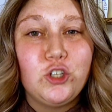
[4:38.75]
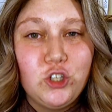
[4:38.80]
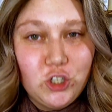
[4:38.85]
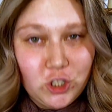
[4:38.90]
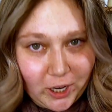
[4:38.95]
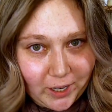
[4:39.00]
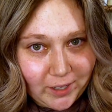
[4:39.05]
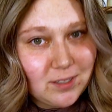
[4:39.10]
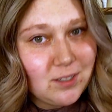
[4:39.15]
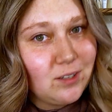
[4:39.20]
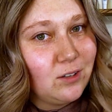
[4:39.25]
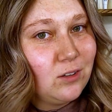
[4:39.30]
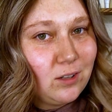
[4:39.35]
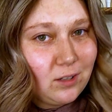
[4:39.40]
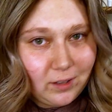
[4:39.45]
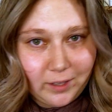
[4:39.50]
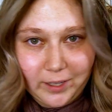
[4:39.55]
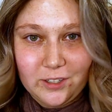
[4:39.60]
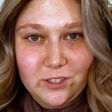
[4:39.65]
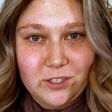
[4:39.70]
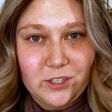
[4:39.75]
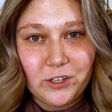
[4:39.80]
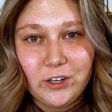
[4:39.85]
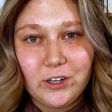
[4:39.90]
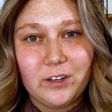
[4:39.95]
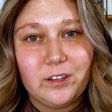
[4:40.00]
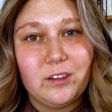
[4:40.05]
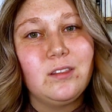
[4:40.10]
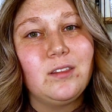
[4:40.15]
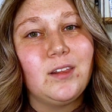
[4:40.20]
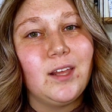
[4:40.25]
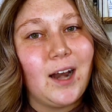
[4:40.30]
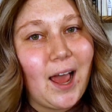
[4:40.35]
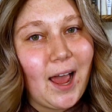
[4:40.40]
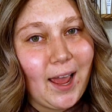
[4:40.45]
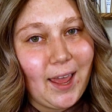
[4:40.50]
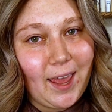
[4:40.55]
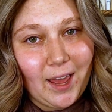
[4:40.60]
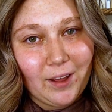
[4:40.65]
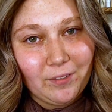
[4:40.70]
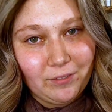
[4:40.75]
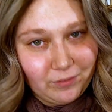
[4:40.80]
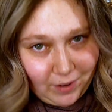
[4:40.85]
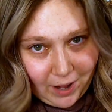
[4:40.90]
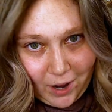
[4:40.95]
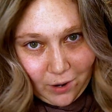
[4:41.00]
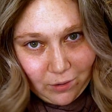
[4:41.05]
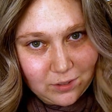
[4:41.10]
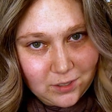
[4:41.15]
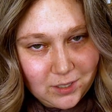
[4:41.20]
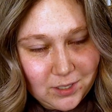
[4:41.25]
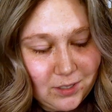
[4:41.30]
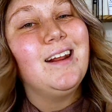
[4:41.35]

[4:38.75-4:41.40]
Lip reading: gentle cleanser that I have found.